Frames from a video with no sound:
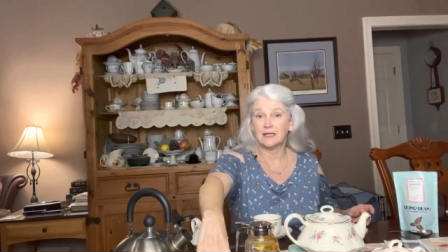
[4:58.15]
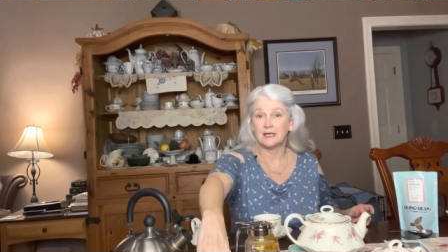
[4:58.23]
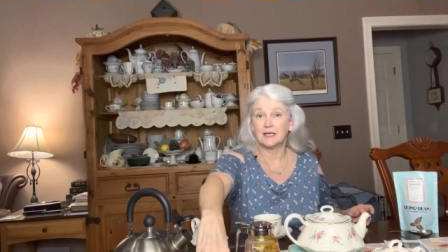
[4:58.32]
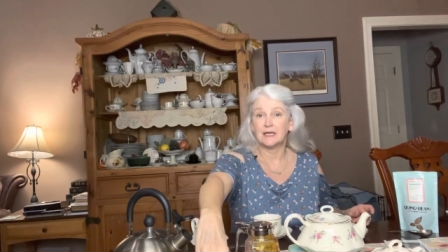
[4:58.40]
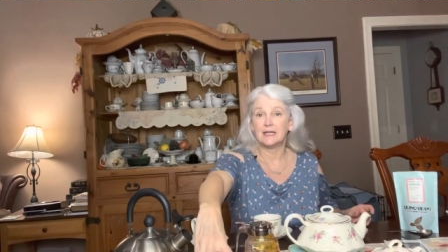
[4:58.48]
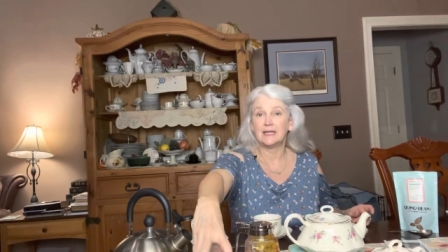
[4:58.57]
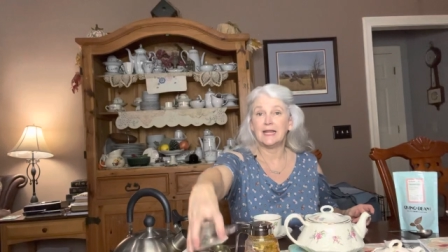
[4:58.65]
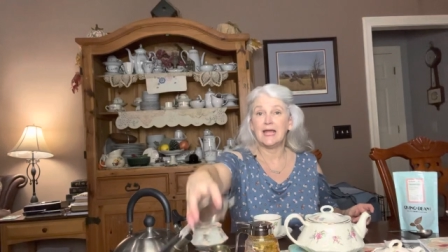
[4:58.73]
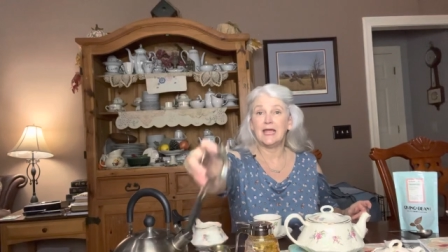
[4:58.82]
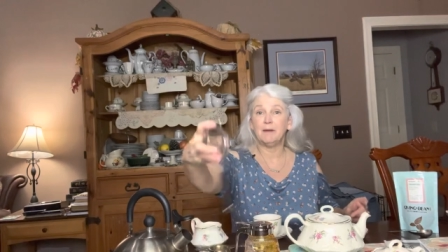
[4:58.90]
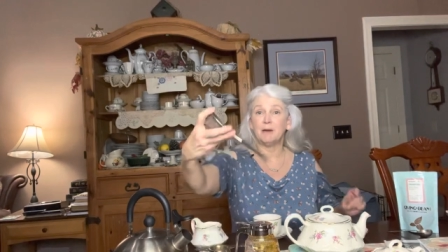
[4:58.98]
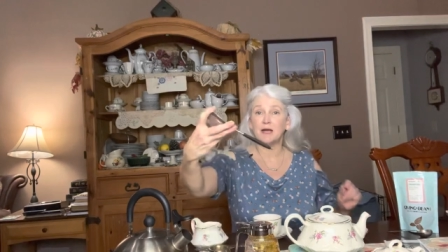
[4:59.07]
I'm going to
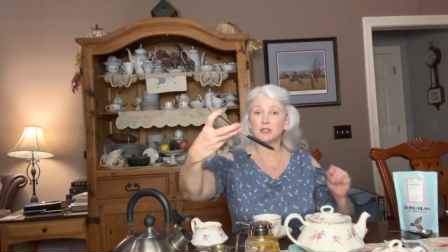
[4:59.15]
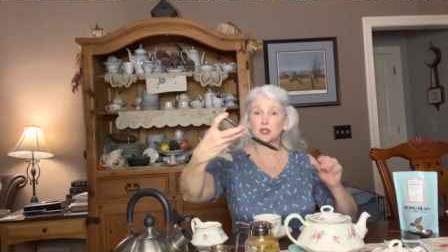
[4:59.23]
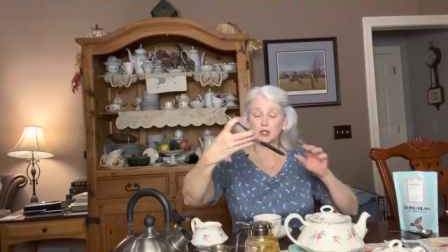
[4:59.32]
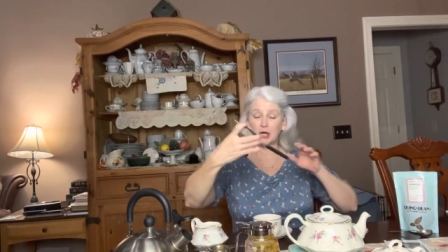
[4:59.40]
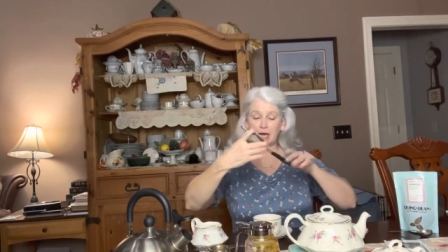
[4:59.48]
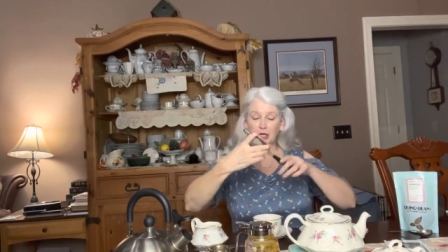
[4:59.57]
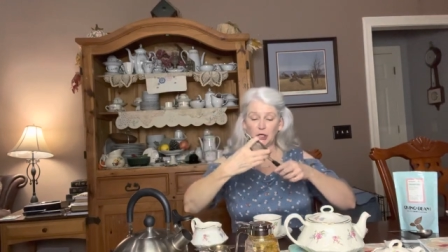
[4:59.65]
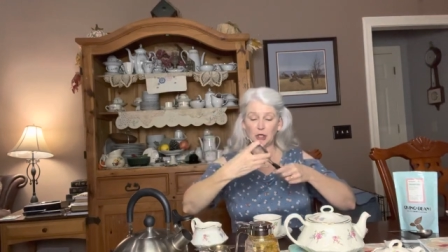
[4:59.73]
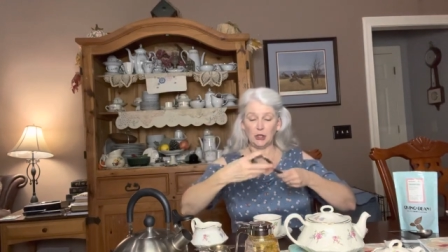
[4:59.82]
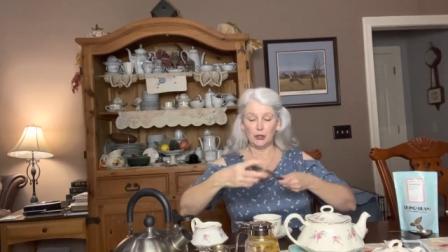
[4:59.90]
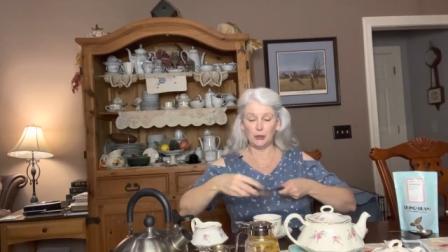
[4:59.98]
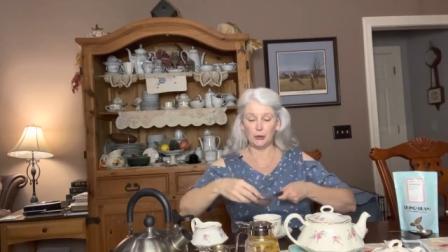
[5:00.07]
lay my
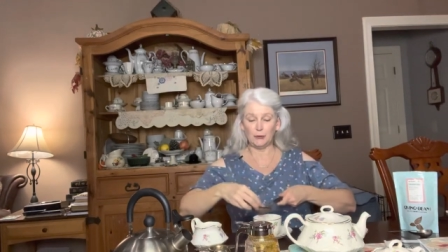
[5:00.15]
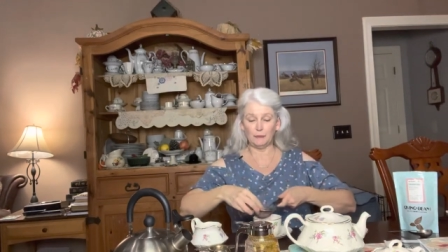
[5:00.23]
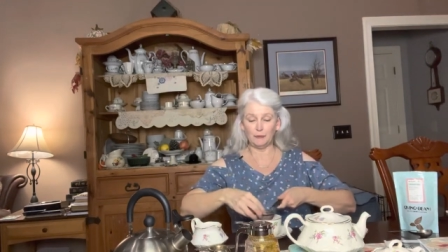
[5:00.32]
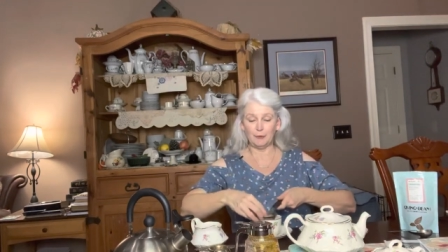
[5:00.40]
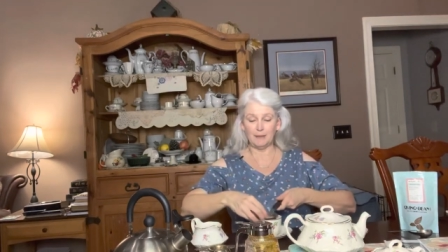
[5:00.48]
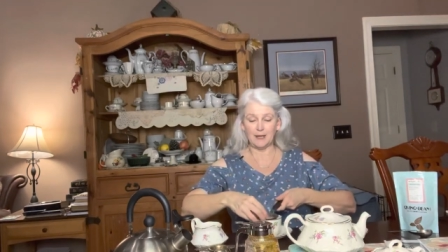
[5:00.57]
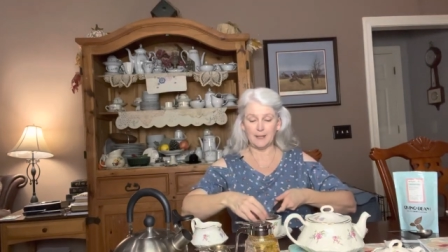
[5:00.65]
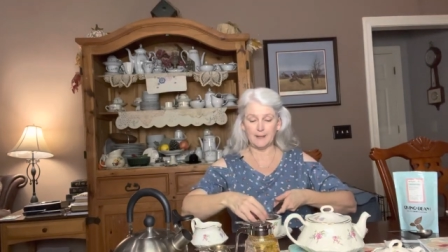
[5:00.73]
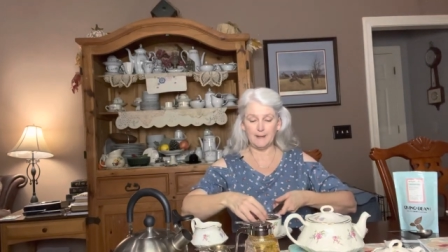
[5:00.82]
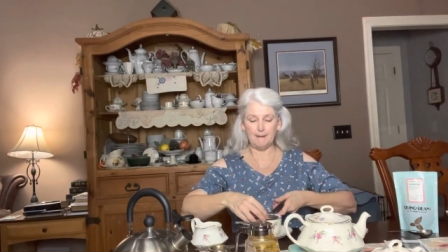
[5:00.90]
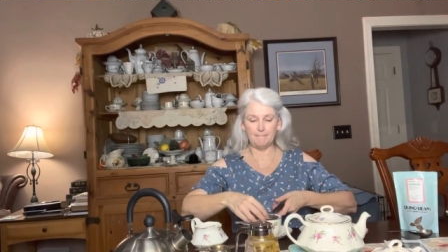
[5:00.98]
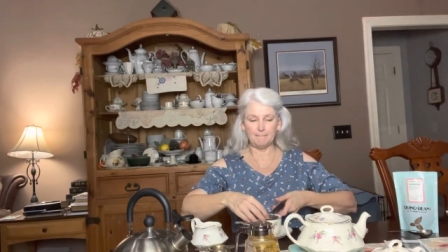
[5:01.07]
strainer over my
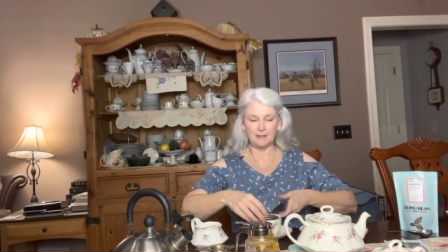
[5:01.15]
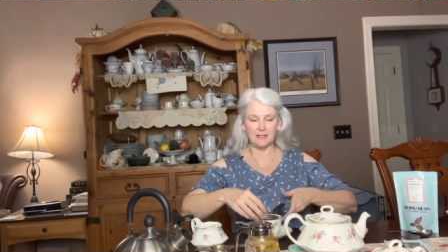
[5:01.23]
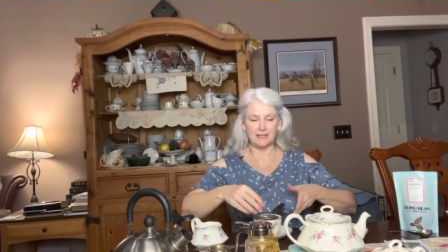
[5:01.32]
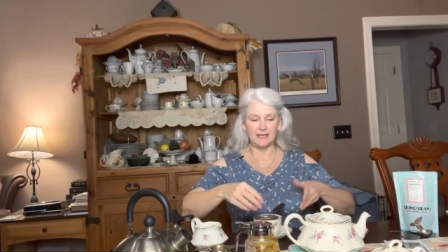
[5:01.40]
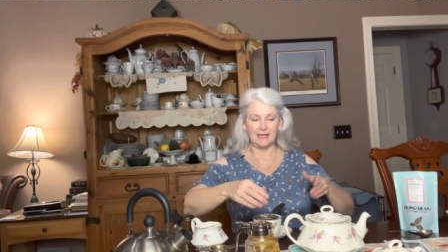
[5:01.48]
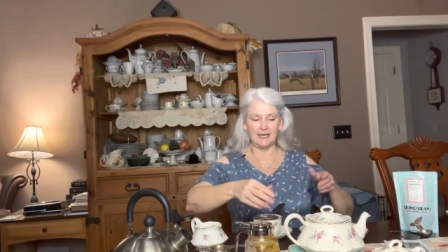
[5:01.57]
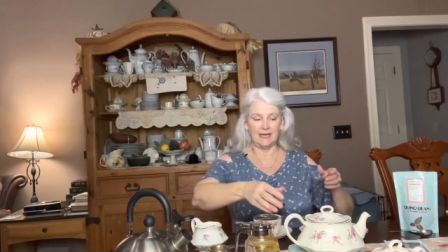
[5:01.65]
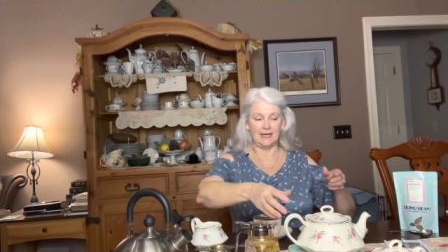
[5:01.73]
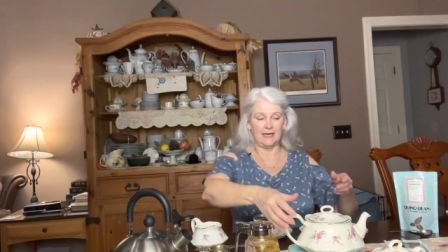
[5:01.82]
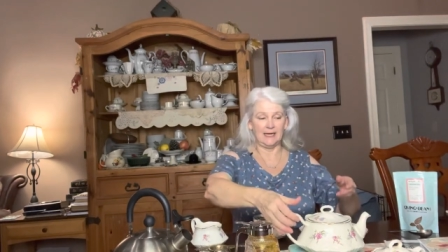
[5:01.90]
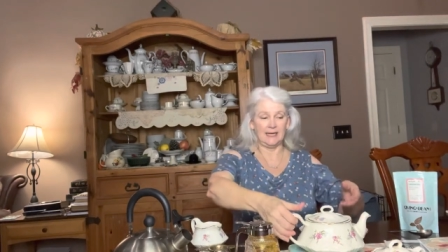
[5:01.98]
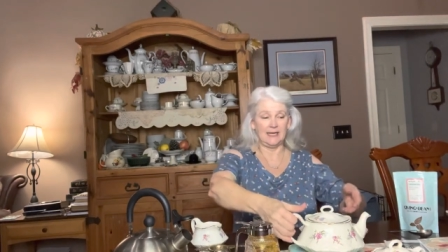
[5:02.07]
cup
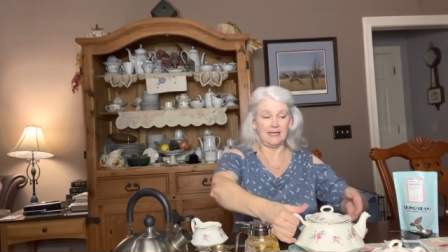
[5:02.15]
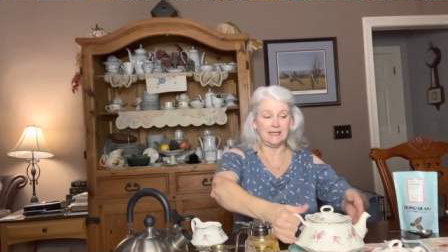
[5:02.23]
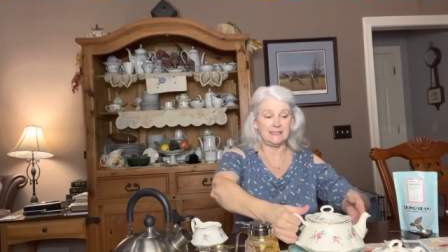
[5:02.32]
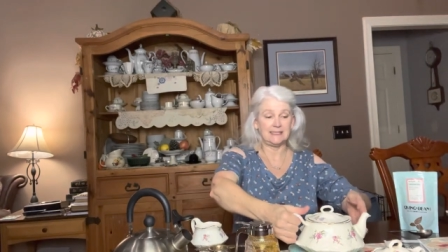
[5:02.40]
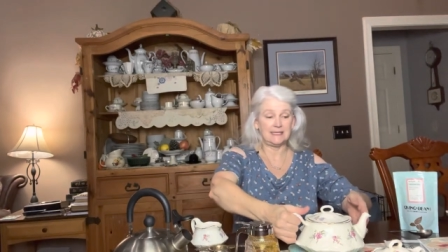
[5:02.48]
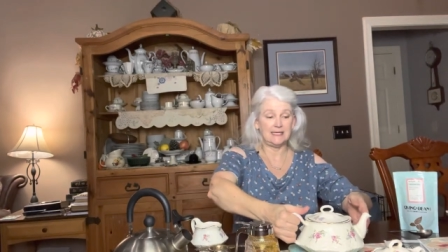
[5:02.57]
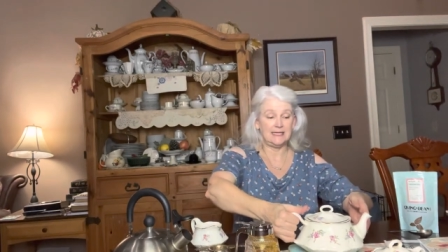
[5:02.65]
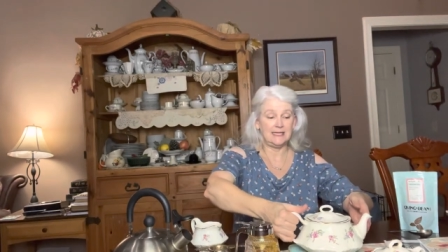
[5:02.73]
and